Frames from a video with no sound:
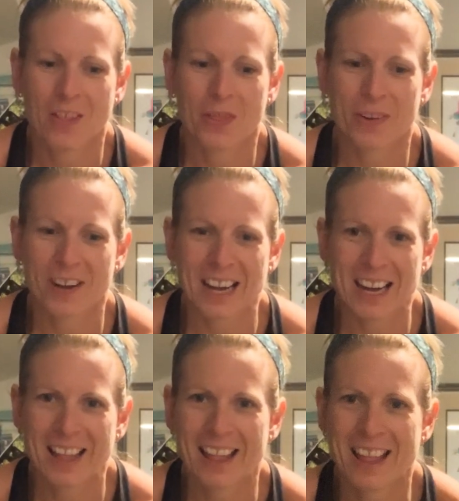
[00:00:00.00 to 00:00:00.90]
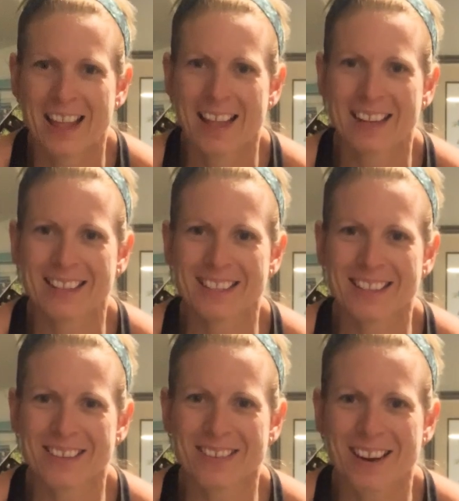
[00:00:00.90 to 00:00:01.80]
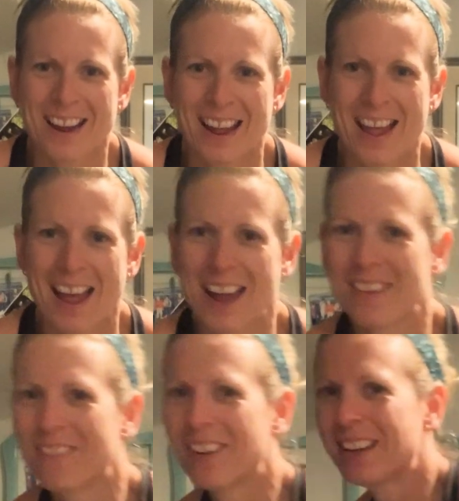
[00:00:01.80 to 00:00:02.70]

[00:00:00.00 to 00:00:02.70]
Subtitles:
3, 2, and 1.